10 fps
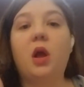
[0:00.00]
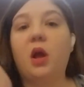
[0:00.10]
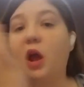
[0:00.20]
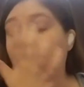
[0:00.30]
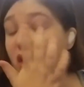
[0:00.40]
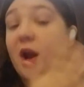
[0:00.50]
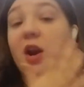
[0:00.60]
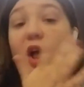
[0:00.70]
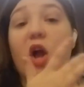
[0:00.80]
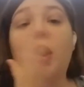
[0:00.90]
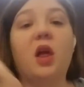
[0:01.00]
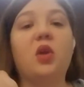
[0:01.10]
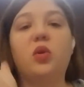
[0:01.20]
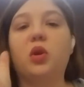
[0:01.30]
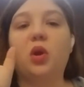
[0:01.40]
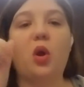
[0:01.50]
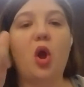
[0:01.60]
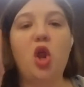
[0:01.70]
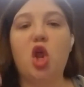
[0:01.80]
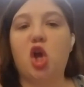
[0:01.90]
I tried it on. It
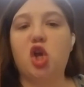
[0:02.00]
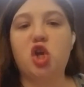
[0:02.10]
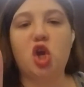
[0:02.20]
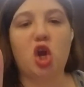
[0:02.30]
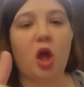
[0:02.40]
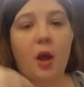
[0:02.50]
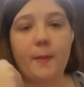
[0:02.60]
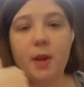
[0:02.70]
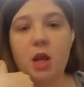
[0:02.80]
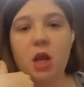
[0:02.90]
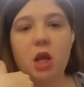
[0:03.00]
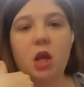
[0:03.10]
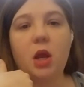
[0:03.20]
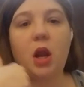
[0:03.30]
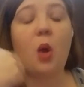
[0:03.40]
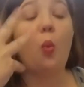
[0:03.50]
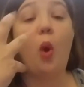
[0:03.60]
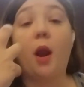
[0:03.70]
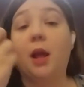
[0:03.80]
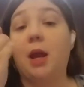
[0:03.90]
looked good on me. I
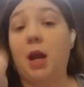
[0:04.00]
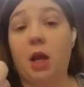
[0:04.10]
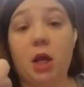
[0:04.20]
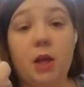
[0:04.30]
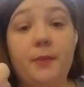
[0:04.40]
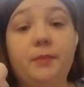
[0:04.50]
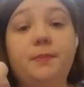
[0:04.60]
want to get it,